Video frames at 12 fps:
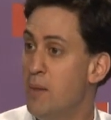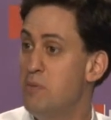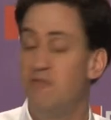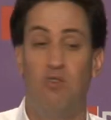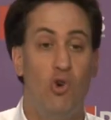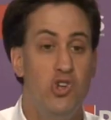
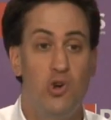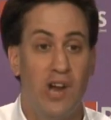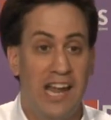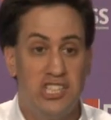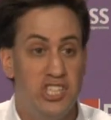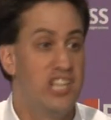before you can
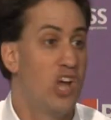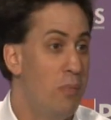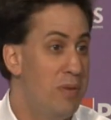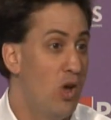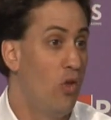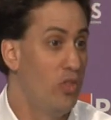actually go
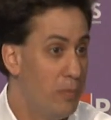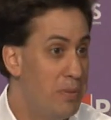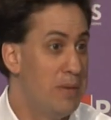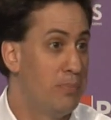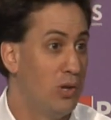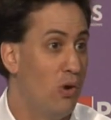beyond the
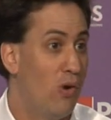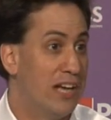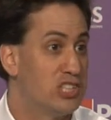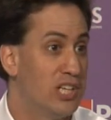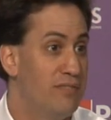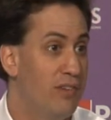people who are
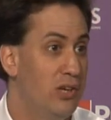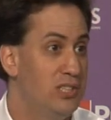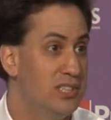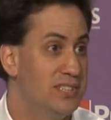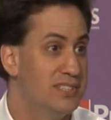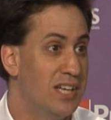actually
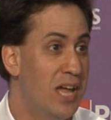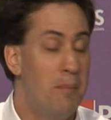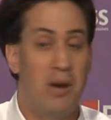voters.